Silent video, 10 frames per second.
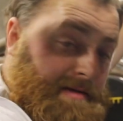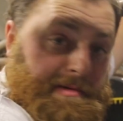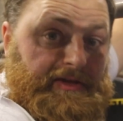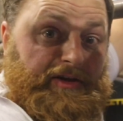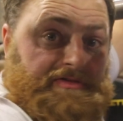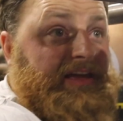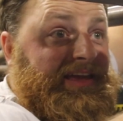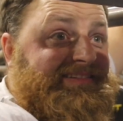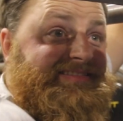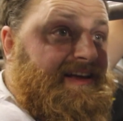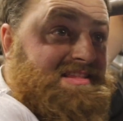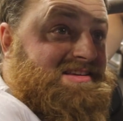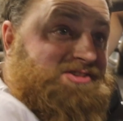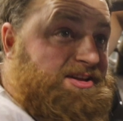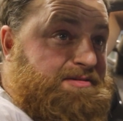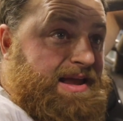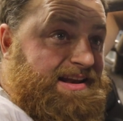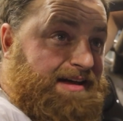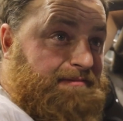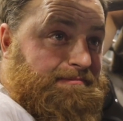I mean, the good thing is none of this shit's
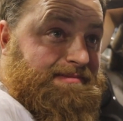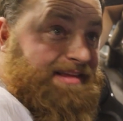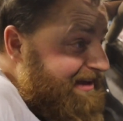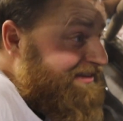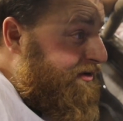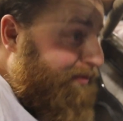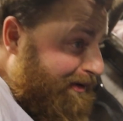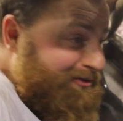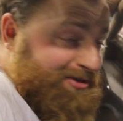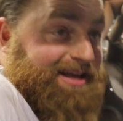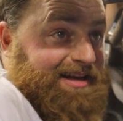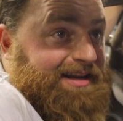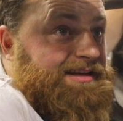made up. Like, it's all real shit.